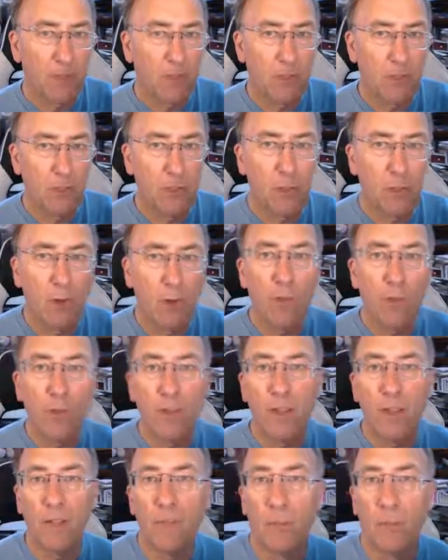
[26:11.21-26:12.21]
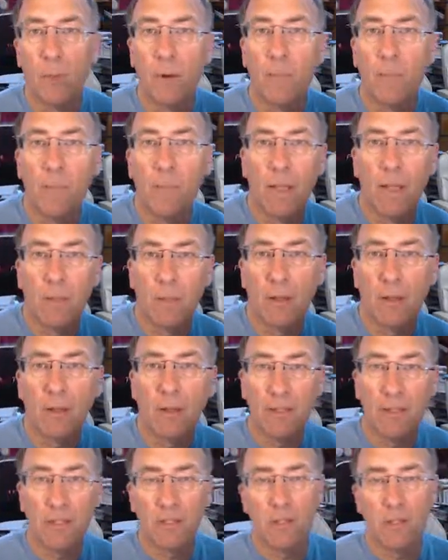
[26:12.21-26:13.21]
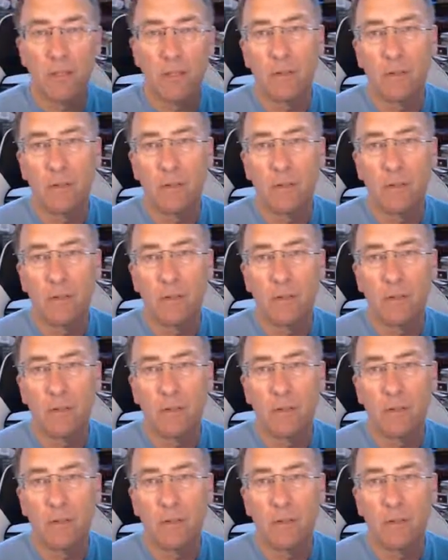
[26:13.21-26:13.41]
And do not think for 1 minute, please, that